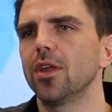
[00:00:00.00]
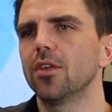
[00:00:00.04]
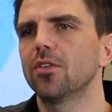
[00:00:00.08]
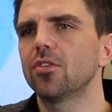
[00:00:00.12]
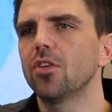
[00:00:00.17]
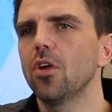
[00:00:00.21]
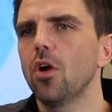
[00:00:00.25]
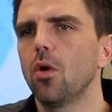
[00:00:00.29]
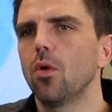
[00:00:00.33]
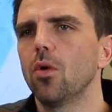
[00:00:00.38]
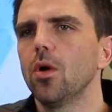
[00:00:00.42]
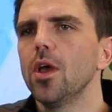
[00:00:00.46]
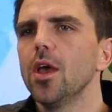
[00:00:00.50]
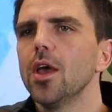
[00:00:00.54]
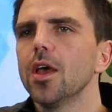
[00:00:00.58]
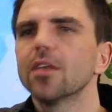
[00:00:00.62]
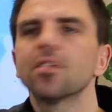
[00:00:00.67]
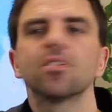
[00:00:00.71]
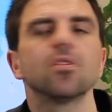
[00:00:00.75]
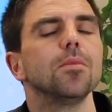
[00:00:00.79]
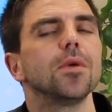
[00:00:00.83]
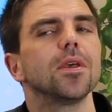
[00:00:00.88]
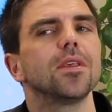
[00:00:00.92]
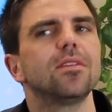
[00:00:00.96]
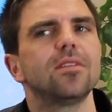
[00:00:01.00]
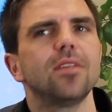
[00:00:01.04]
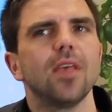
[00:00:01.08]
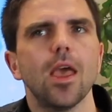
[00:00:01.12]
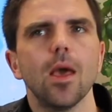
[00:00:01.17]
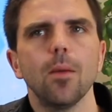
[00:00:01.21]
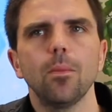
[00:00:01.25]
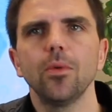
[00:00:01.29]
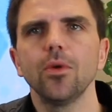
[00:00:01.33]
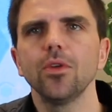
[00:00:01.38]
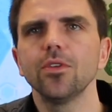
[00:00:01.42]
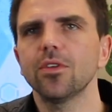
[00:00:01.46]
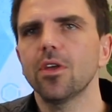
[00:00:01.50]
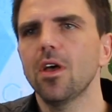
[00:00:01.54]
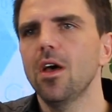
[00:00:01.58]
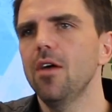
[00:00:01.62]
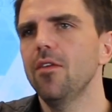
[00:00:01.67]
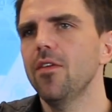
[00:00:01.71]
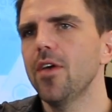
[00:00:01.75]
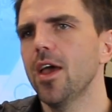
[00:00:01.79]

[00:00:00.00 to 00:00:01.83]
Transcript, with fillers: So some examples of